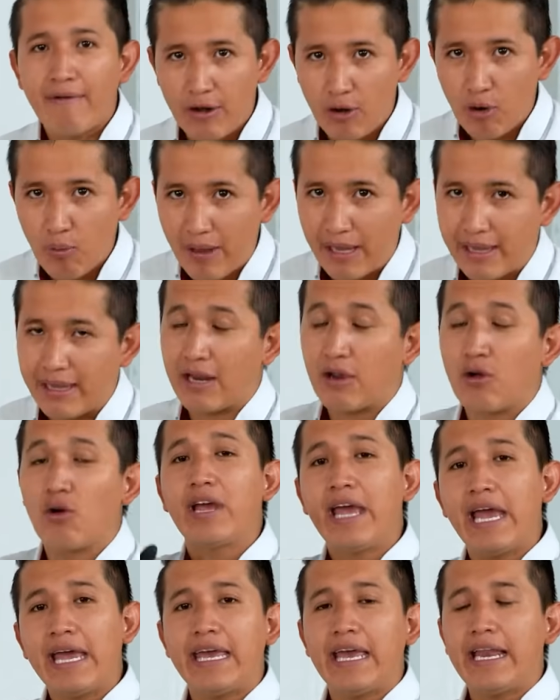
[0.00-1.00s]
What does
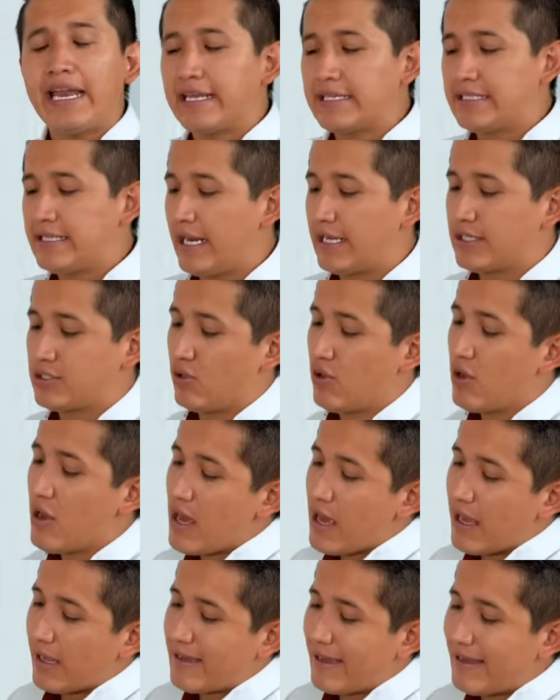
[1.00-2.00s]
this mean?
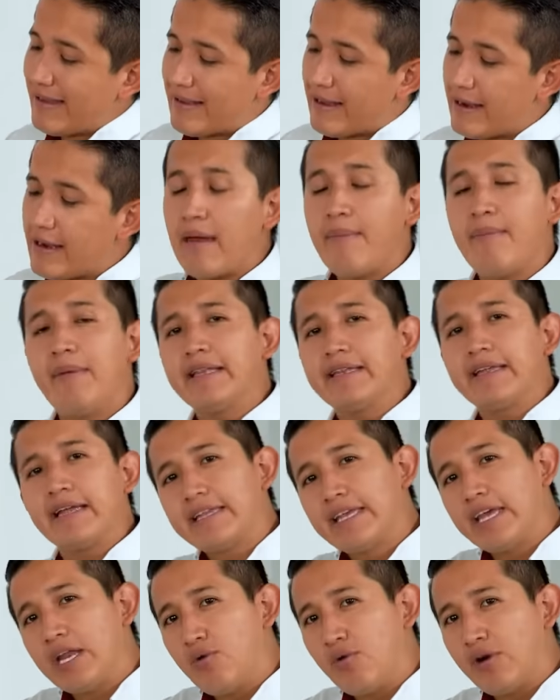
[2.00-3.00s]
It means that
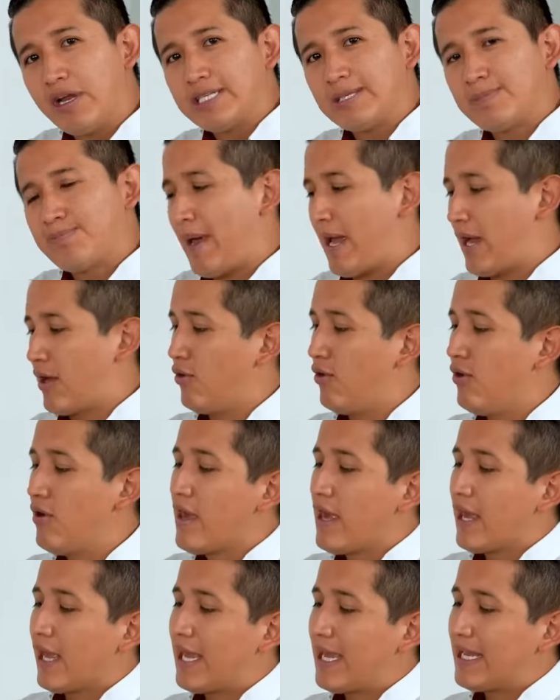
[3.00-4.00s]
inside,
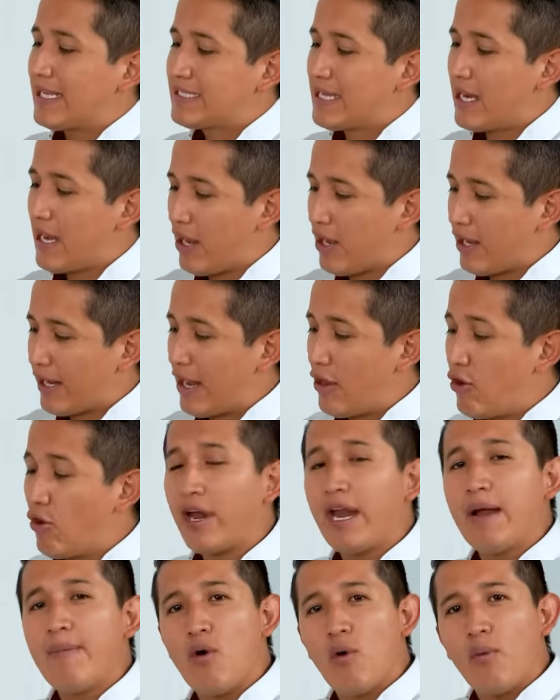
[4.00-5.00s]
it has a
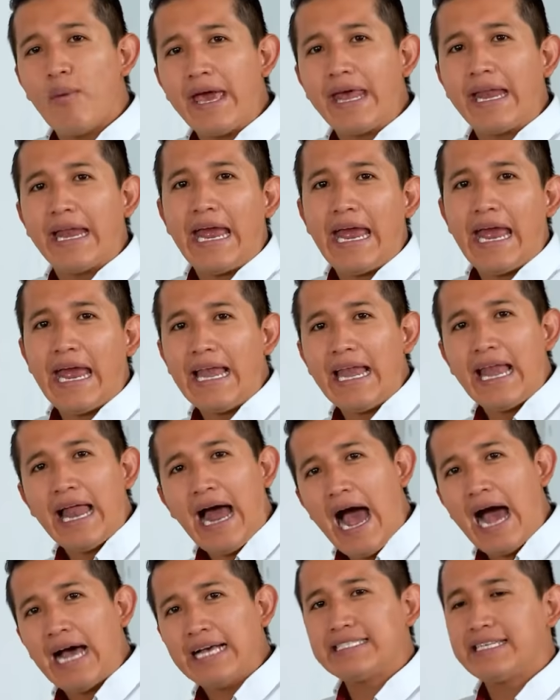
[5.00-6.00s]
mirror that is able to
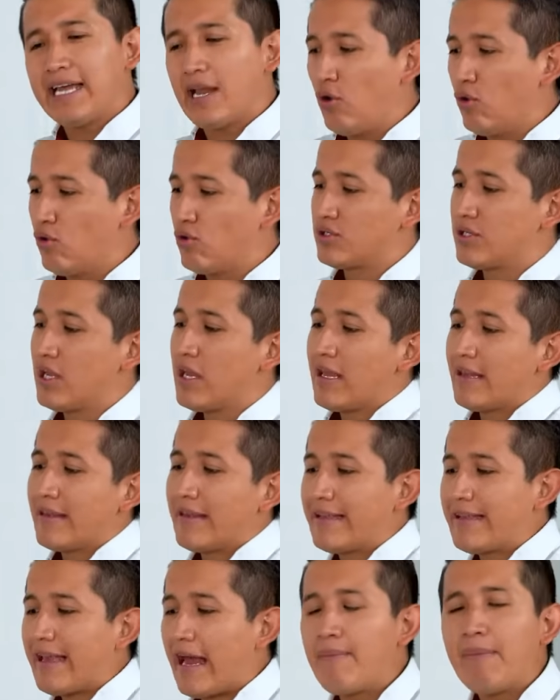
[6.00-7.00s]
move the light
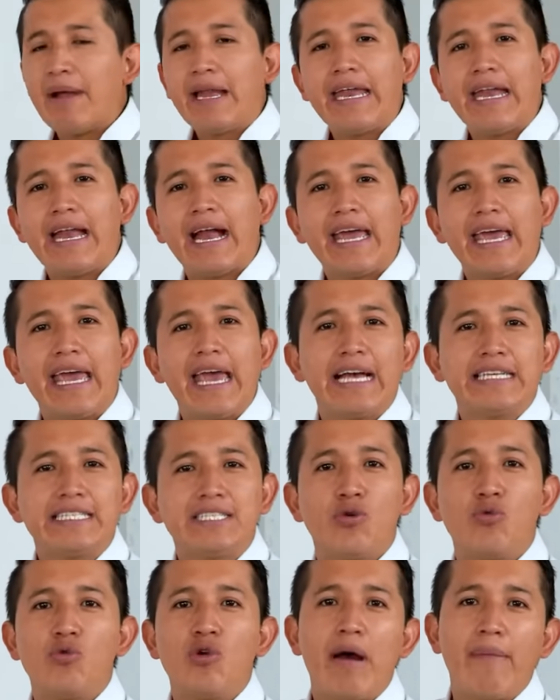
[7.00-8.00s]
beam in such a
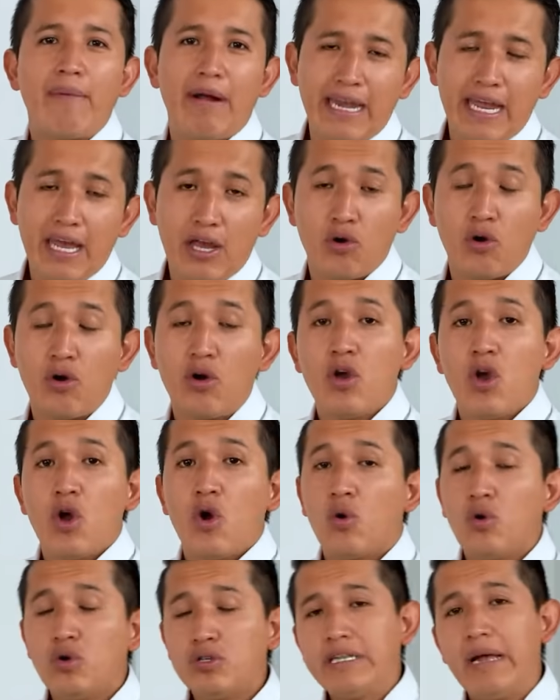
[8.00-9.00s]
way that it creates a
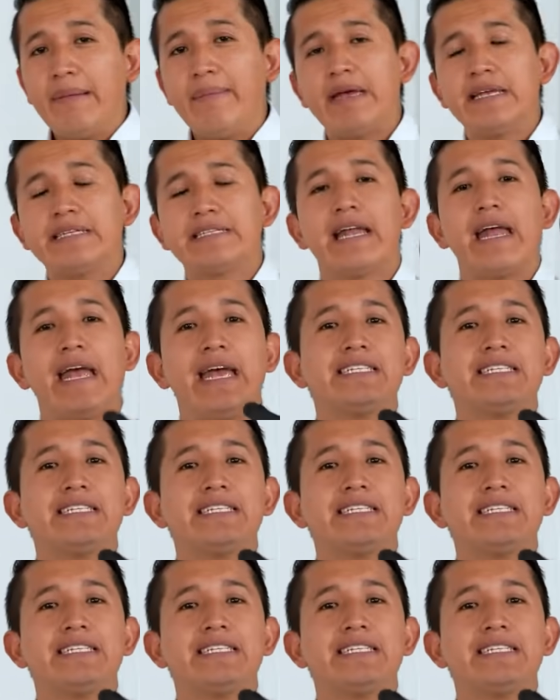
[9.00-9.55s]
fan shape.